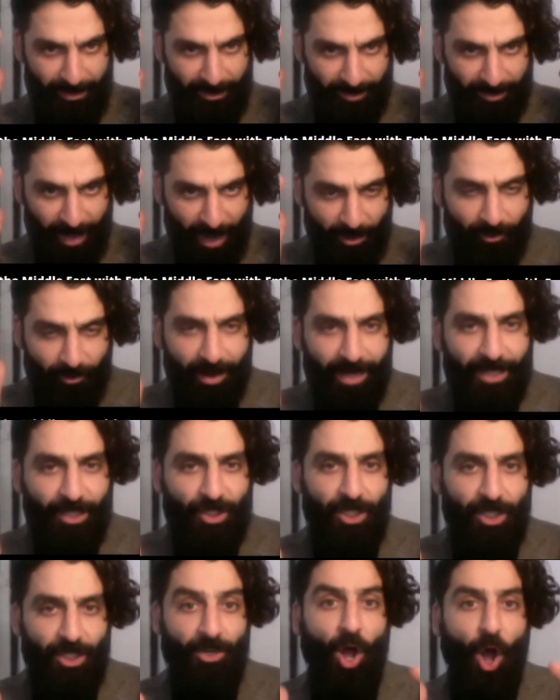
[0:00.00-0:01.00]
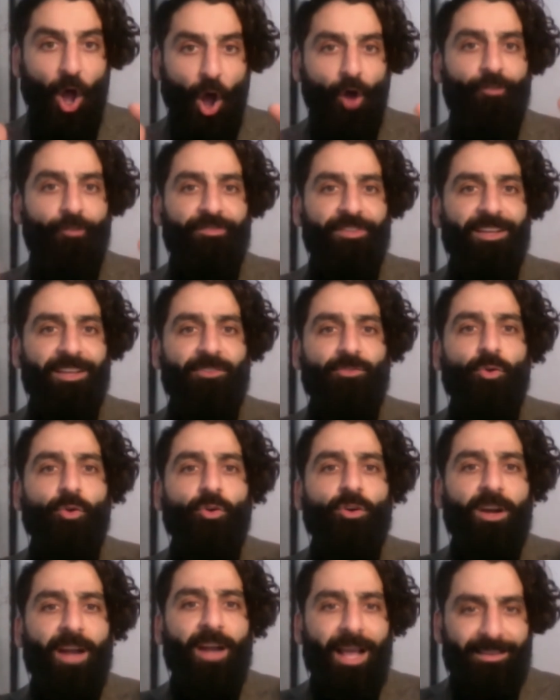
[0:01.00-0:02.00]
direction of this
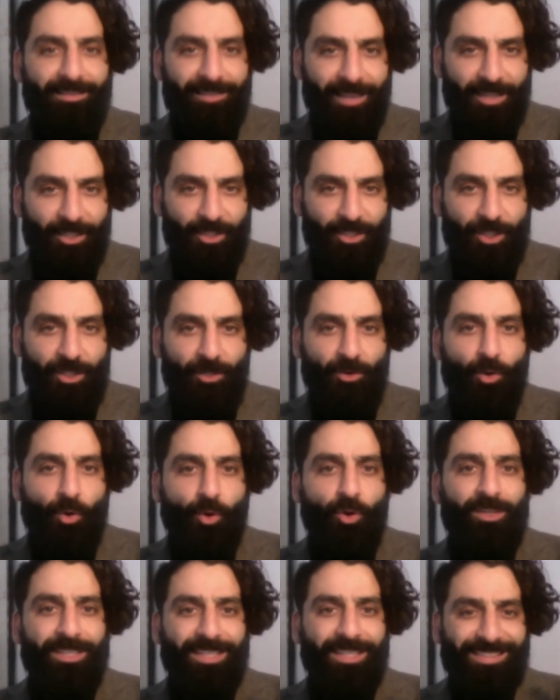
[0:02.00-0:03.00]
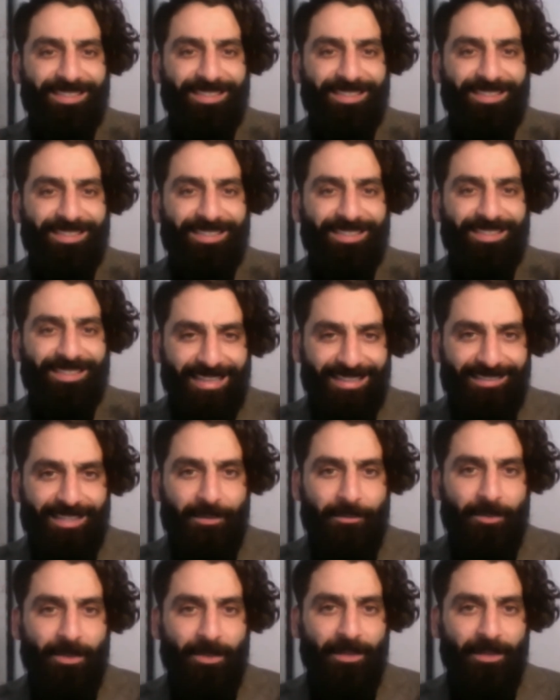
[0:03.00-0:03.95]
organization or this entity